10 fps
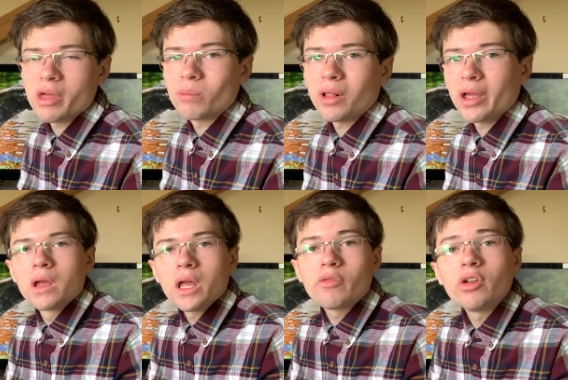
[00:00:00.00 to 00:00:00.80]
they play.
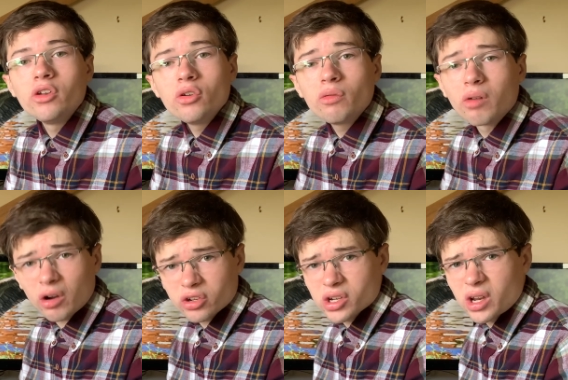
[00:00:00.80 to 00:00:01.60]
If a new
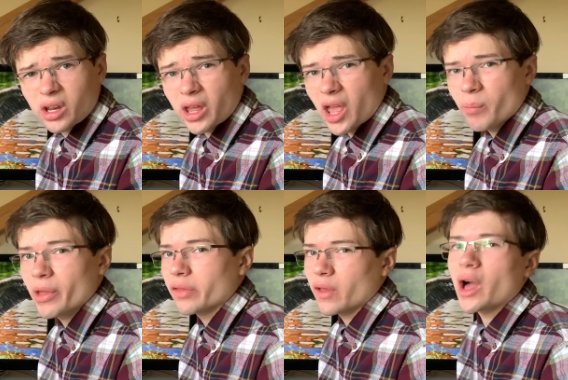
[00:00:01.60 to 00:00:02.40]
version in a game
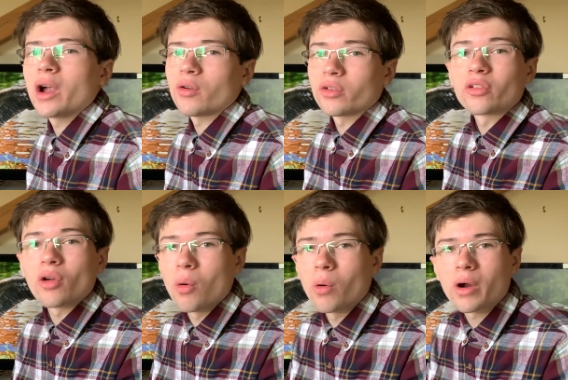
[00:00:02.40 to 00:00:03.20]
gets a higher
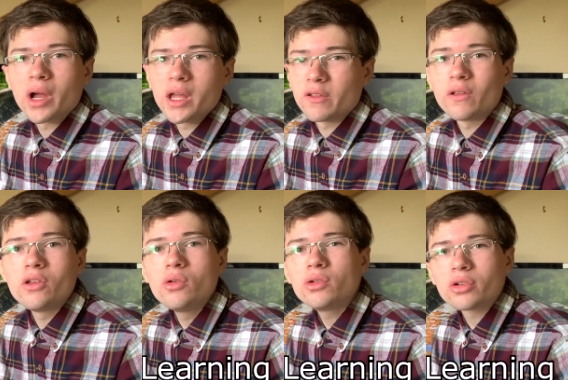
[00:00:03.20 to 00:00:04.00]
score, it's
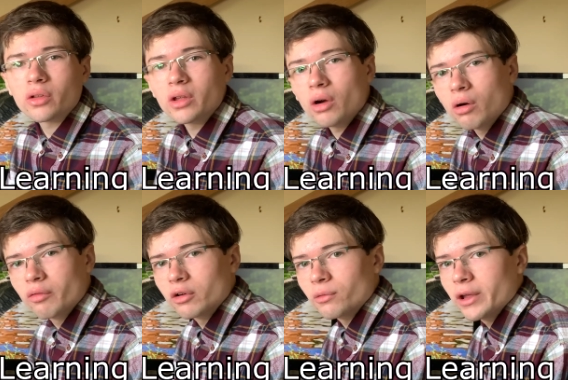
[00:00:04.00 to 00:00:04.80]
usually
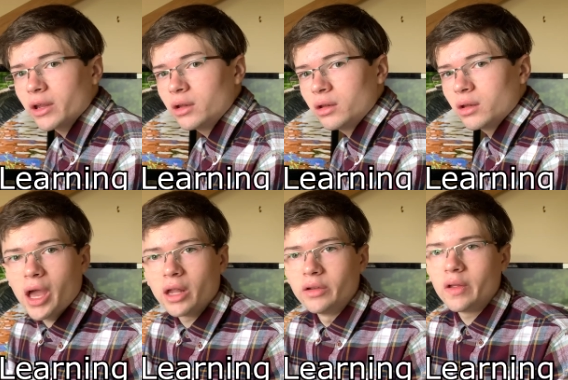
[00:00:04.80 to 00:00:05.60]
overridden
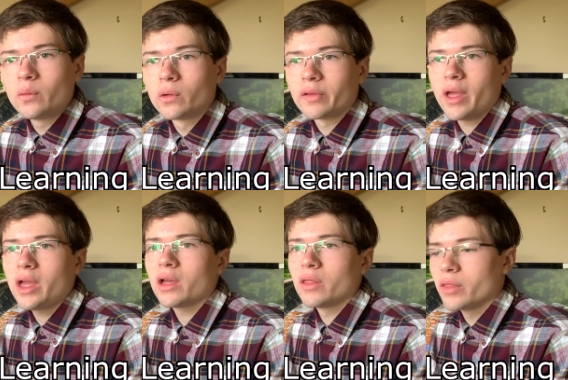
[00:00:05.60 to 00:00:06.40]
and it will
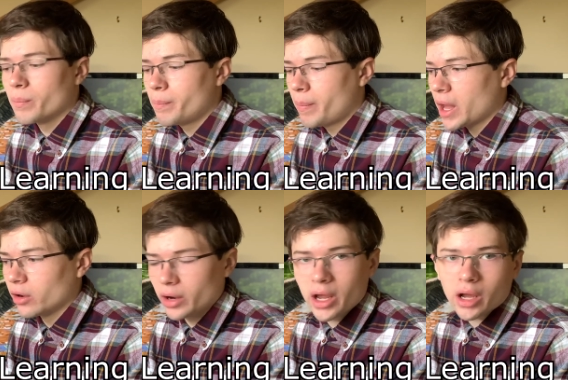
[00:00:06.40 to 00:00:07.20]
take the
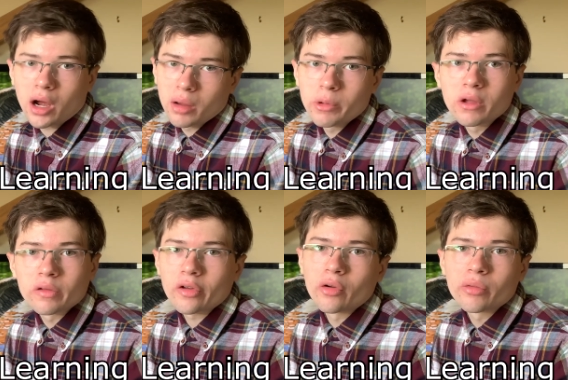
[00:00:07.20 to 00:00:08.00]
better AI
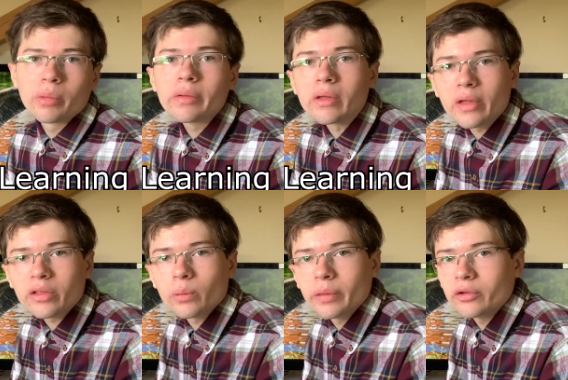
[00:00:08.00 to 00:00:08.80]
because ultimately
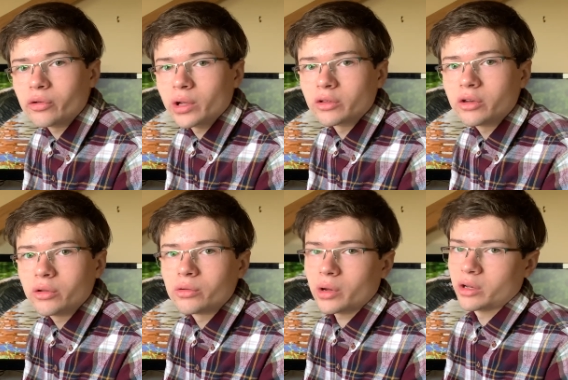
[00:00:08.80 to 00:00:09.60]
that's what they're trying to
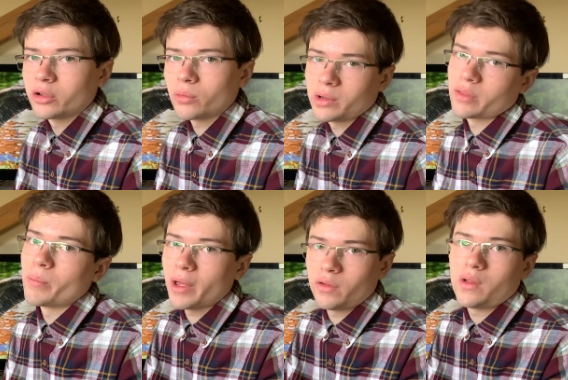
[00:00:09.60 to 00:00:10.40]
do, trying to create the
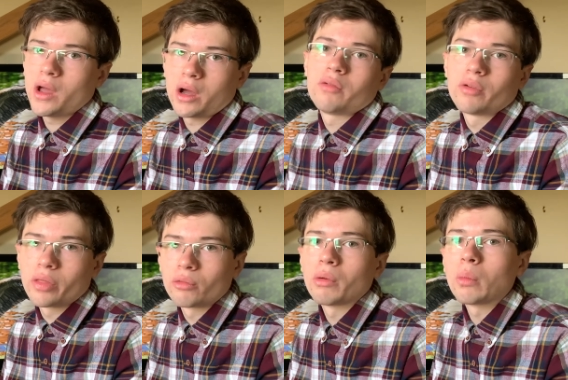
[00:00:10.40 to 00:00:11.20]
best AI for
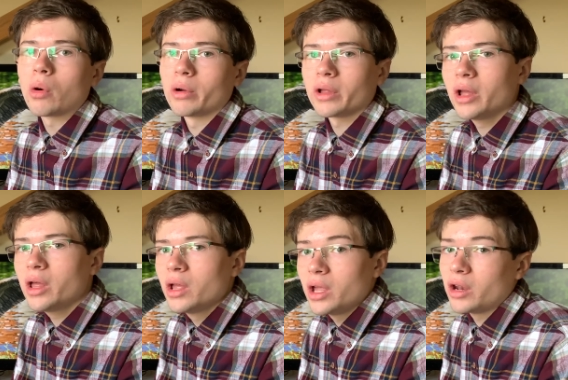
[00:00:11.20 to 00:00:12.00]
the reward.
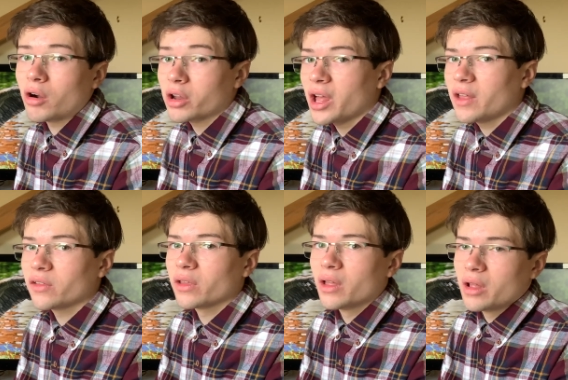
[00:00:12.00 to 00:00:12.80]
In our case,